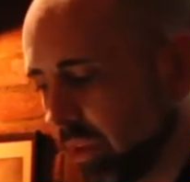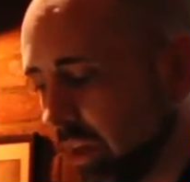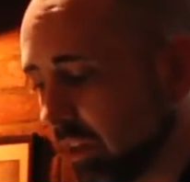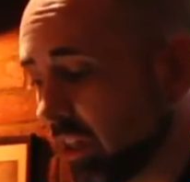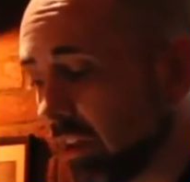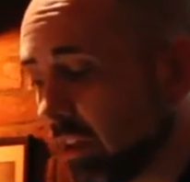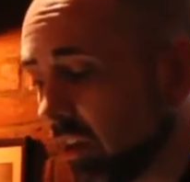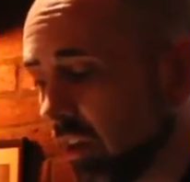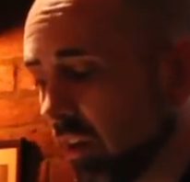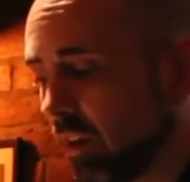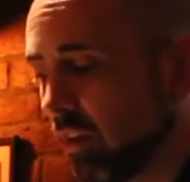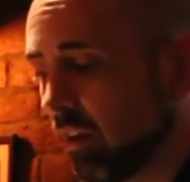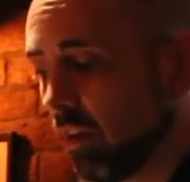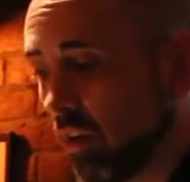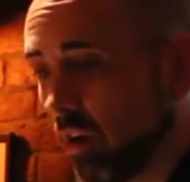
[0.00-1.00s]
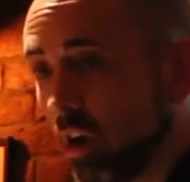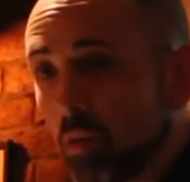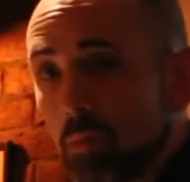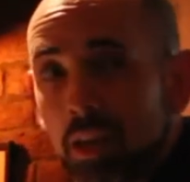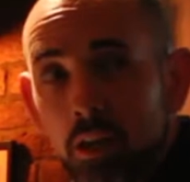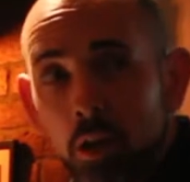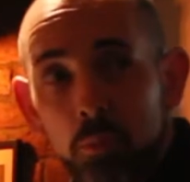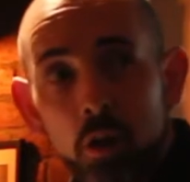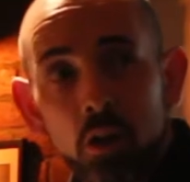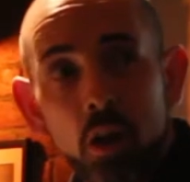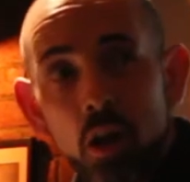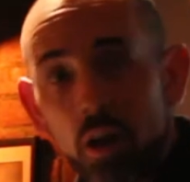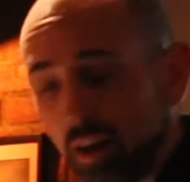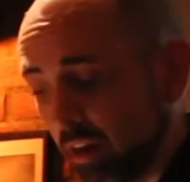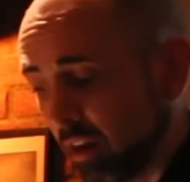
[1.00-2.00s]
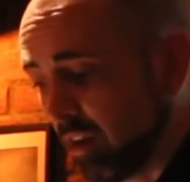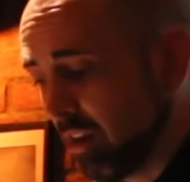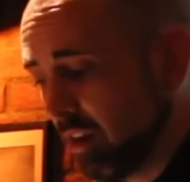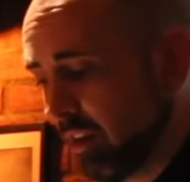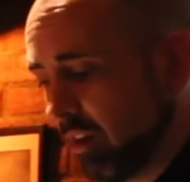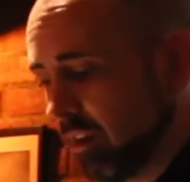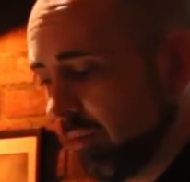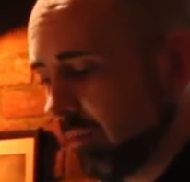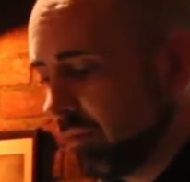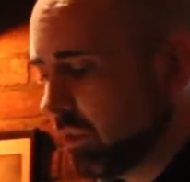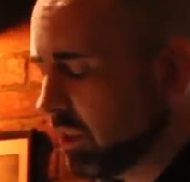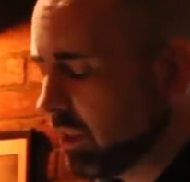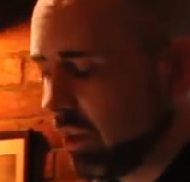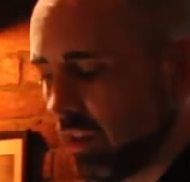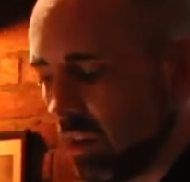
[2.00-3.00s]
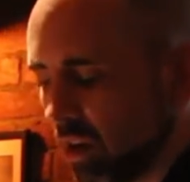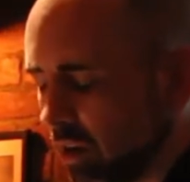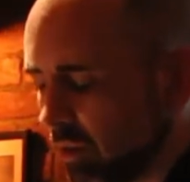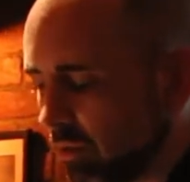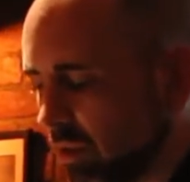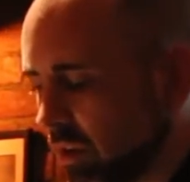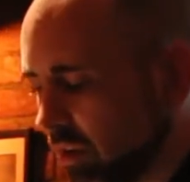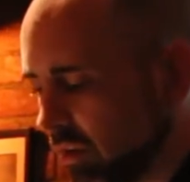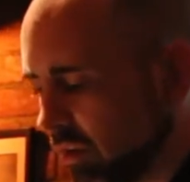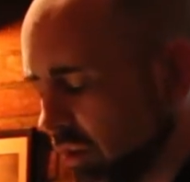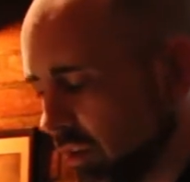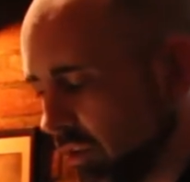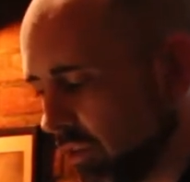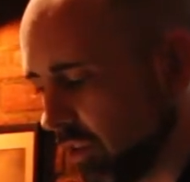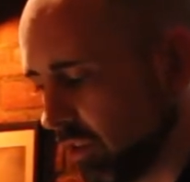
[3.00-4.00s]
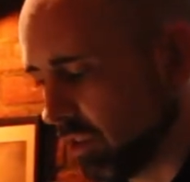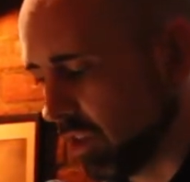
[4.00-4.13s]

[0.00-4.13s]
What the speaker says: I said, "Are they meeting up online?" She said, "No, not as far